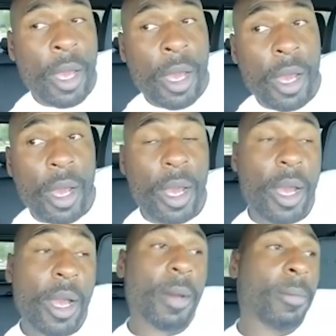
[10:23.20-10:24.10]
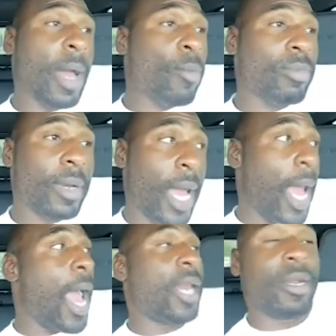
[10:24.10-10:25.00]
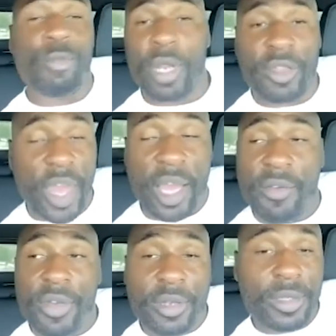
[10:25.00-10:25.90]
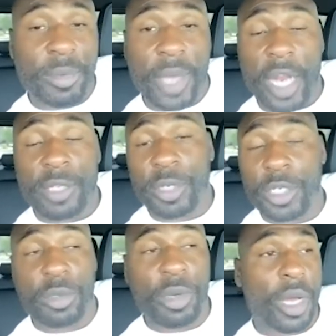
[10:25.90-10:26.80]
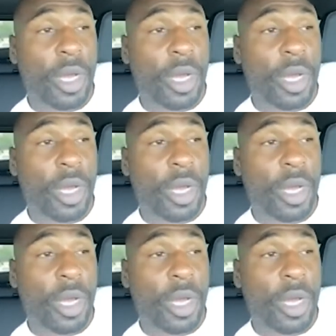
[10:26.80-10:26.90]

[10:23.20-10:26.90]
I didn't really think of it, to be honest with you.